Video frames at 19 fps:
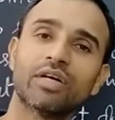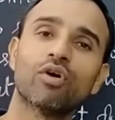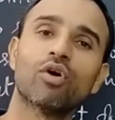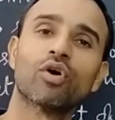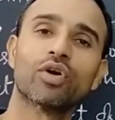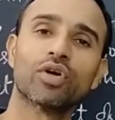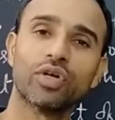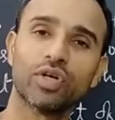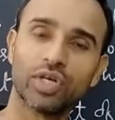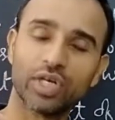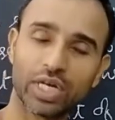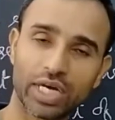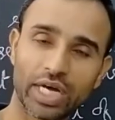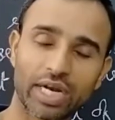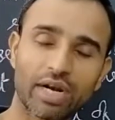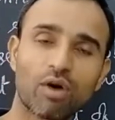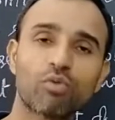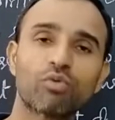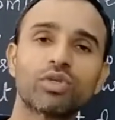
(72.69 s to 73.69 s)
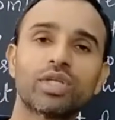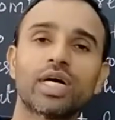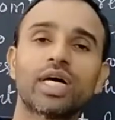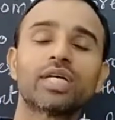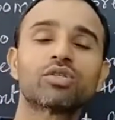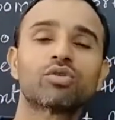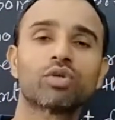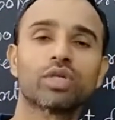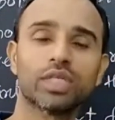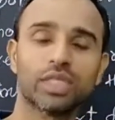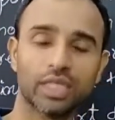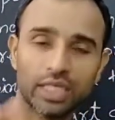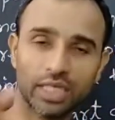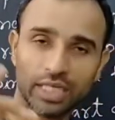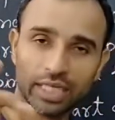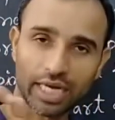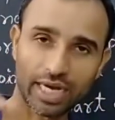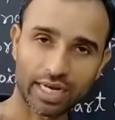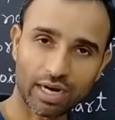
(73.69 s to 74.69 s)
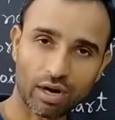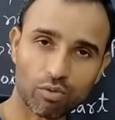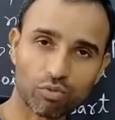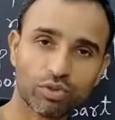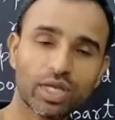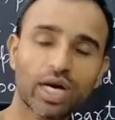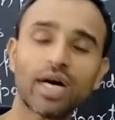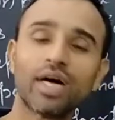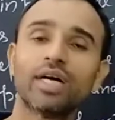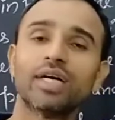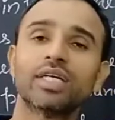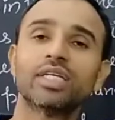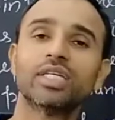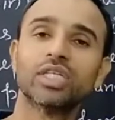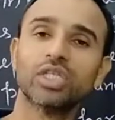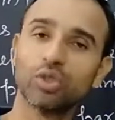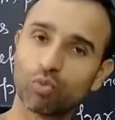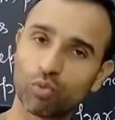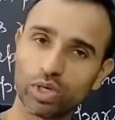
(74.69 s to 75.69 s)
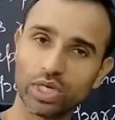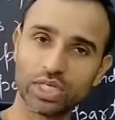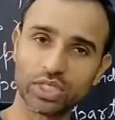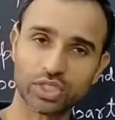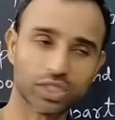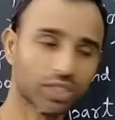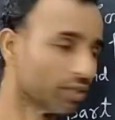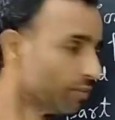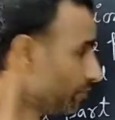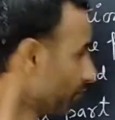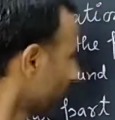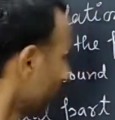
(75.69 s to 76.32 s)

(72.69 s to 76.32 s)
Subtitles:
or around the nucleus.